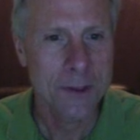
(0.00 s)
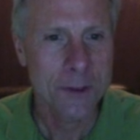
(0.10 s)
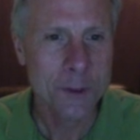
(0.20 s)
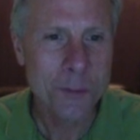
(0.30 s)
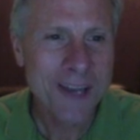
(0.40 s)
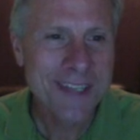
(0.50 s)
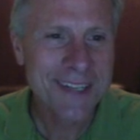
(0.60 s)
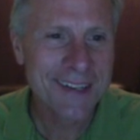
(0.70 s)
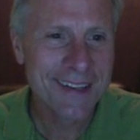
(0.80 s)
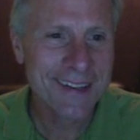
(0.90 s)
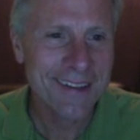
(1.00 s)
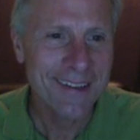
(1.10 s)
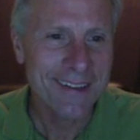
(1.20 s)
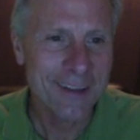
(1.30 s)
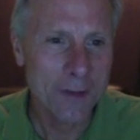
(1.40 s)
So basically,
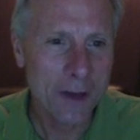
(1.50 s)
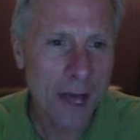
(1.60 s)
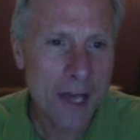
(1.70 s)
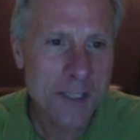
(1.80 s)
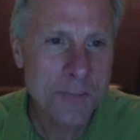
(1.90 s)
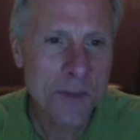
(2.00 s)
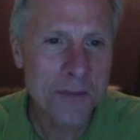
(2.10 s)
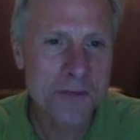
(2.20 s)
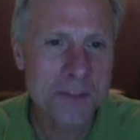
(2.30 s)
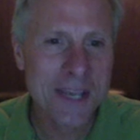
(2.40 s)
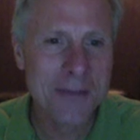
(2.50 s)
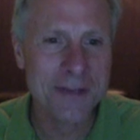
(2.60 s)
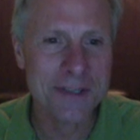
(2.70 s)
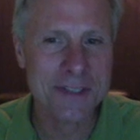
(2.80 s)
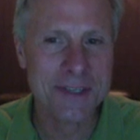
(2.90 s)
the last month of
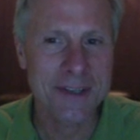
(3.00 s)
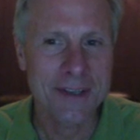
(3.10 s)
savings